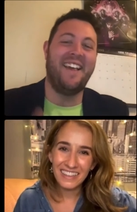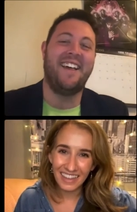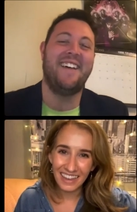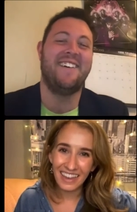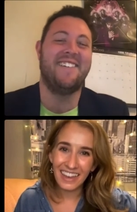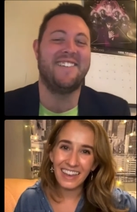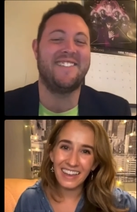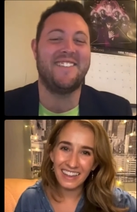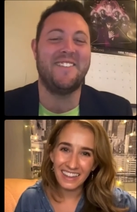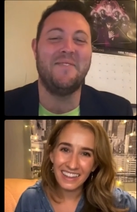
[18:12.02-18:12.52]
Speaker 1: yeah
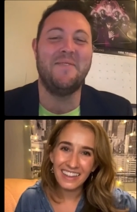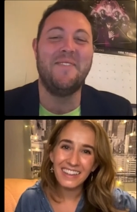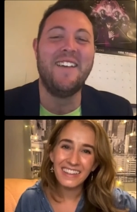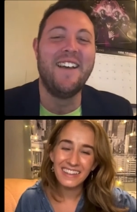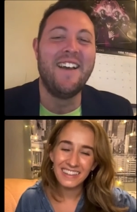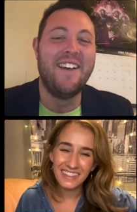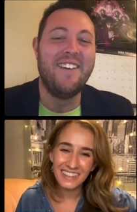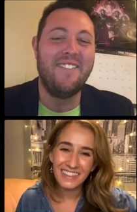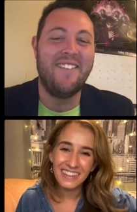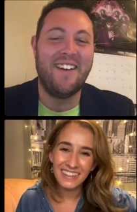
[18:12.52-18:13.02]
awesome
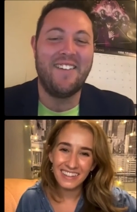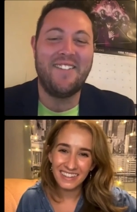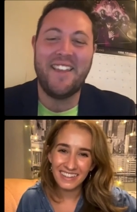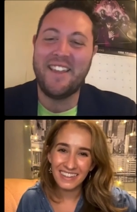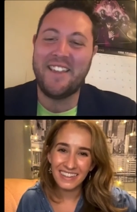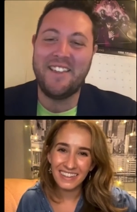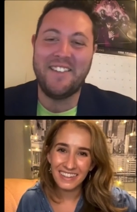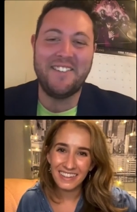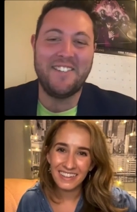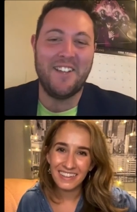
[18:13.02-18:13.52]
well thank you
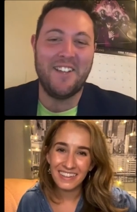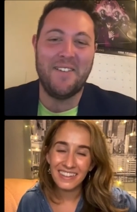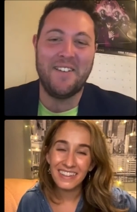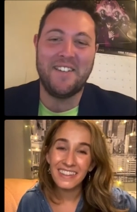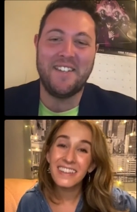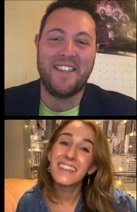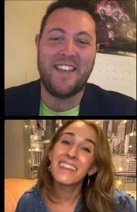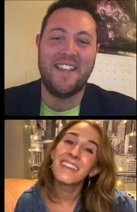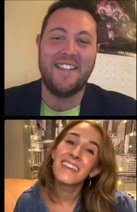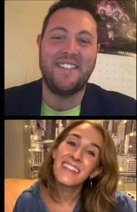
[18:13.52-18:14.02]
so much
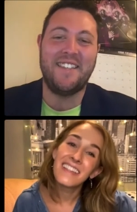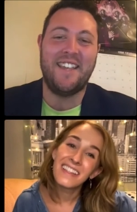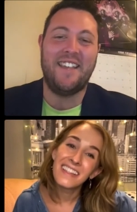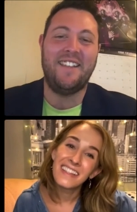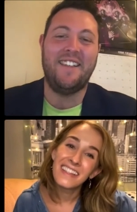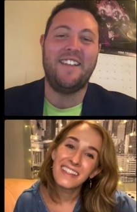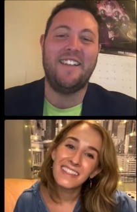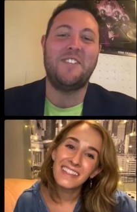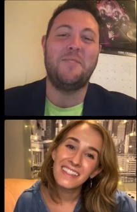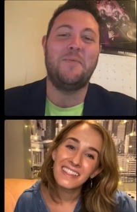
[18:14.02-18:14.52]
again taylor
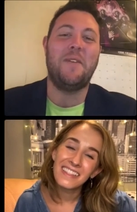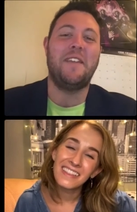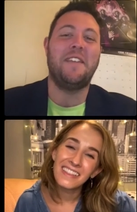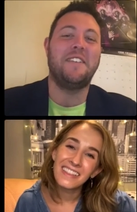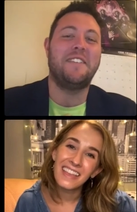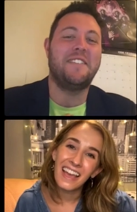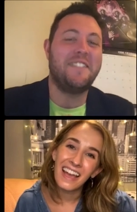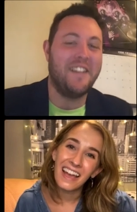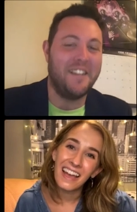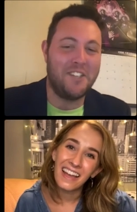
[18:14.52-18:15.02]
it's been yeah.
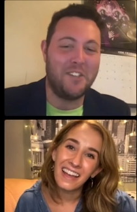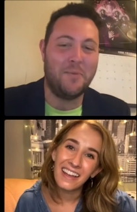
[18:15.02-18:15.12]
such a